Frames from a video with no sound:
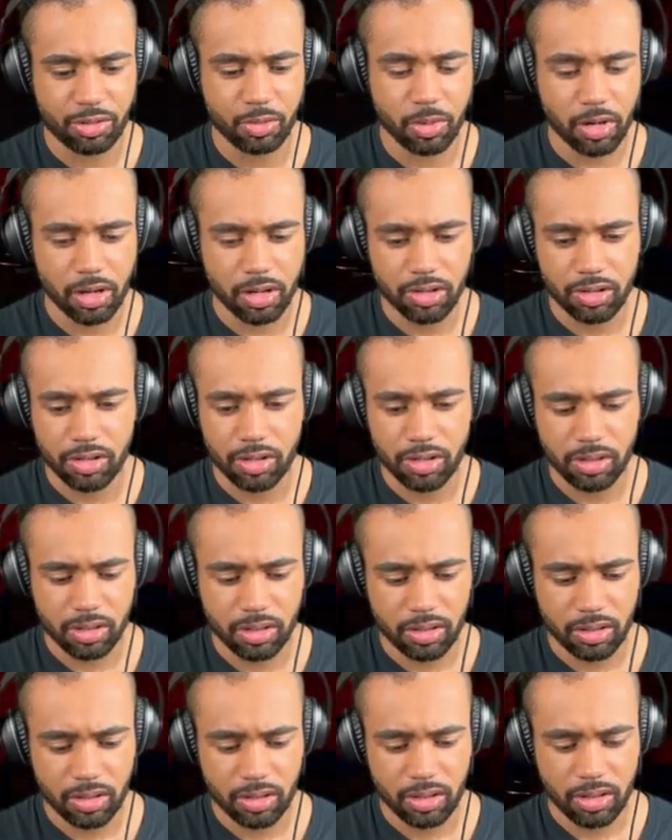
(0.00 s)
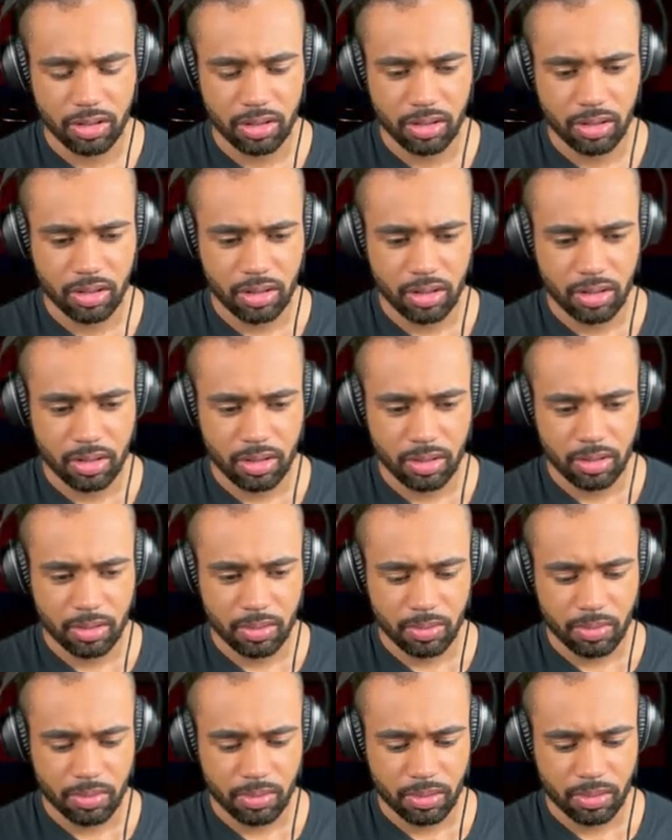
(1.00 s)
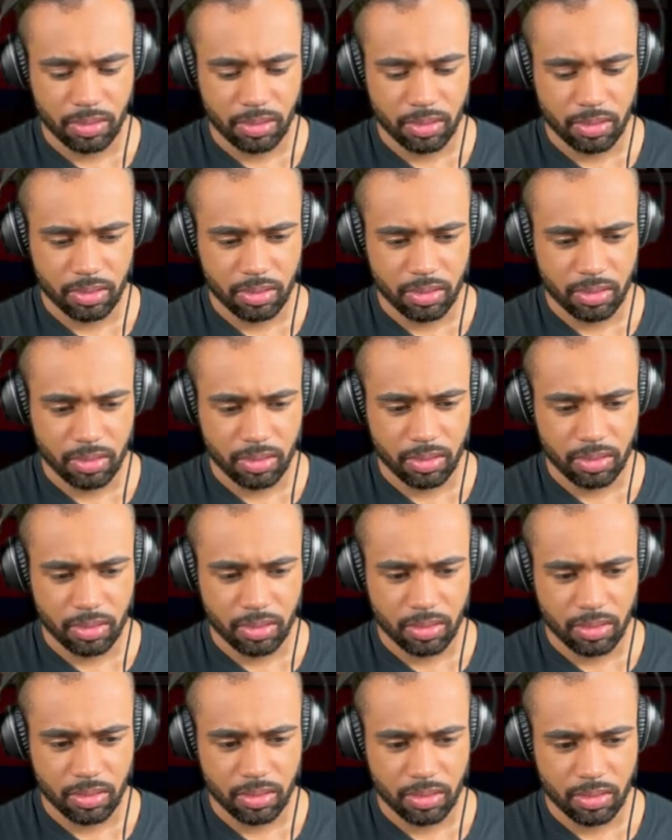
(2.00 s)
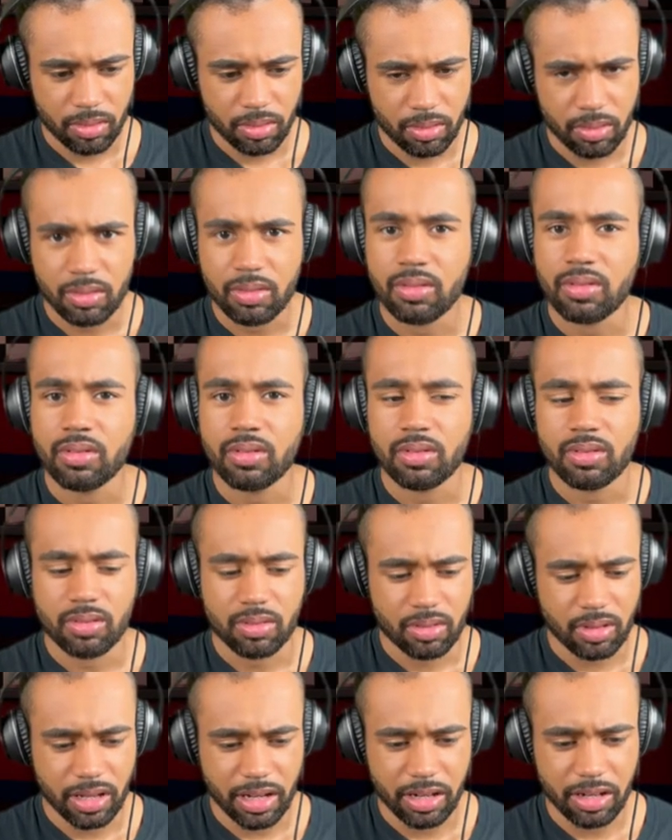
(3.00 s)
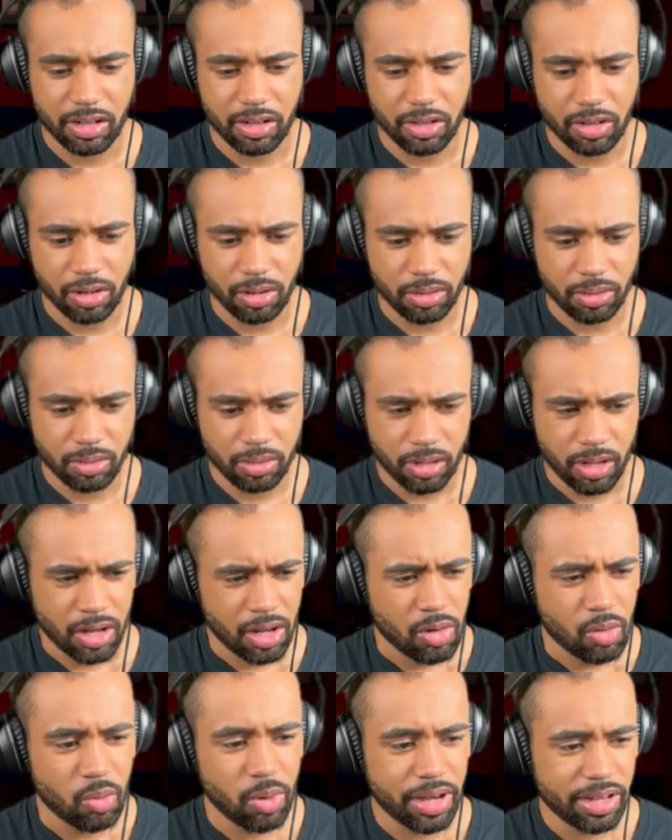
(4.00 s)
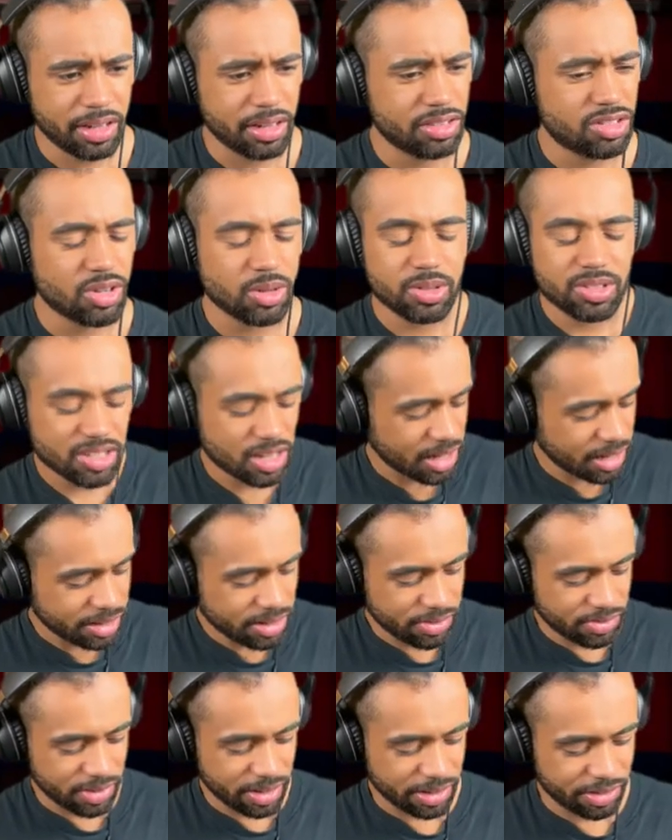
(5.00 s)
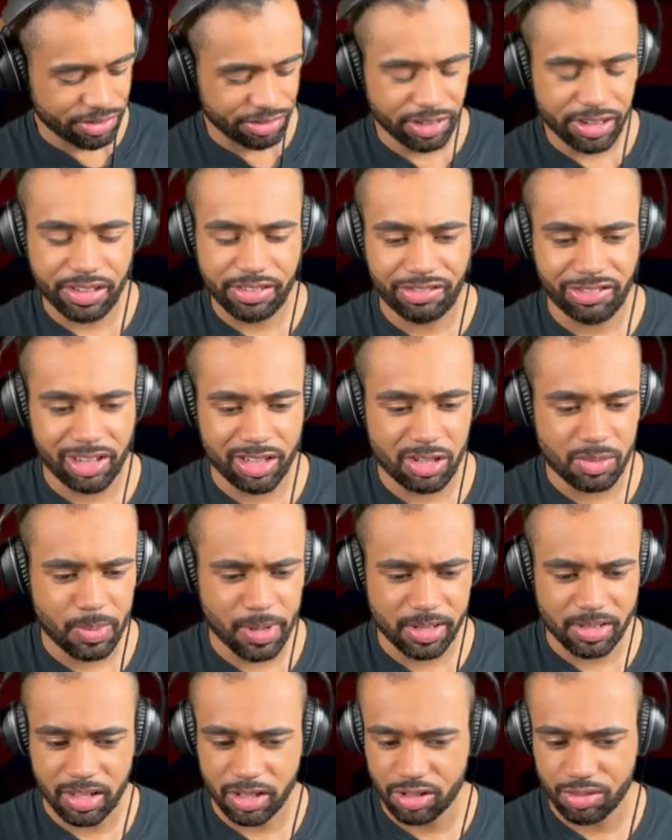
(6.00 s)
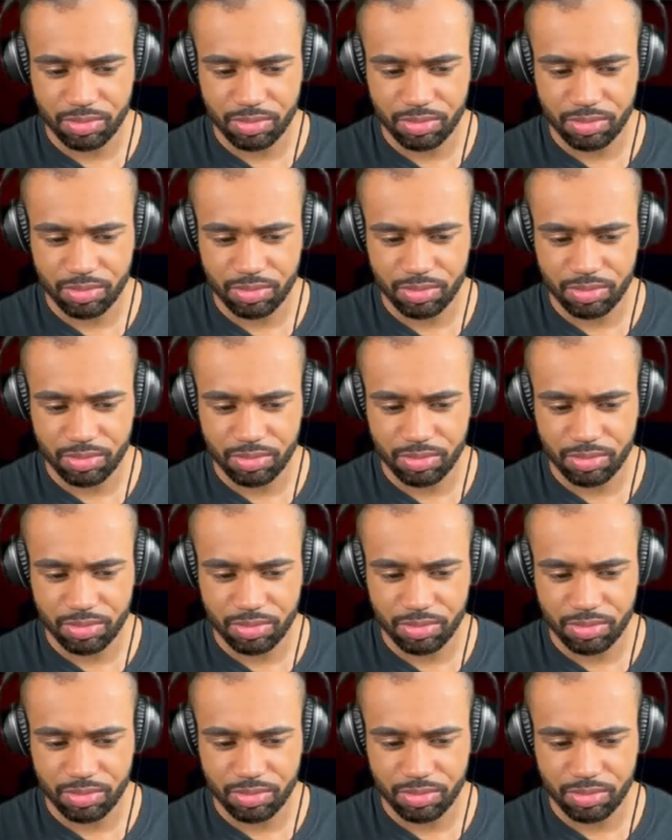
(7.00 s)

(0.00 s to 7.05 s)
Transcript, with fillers: watch. What was that? I am sending you an encoded message. An encode... Wait, so it's kind of like Freddy Fazbear's has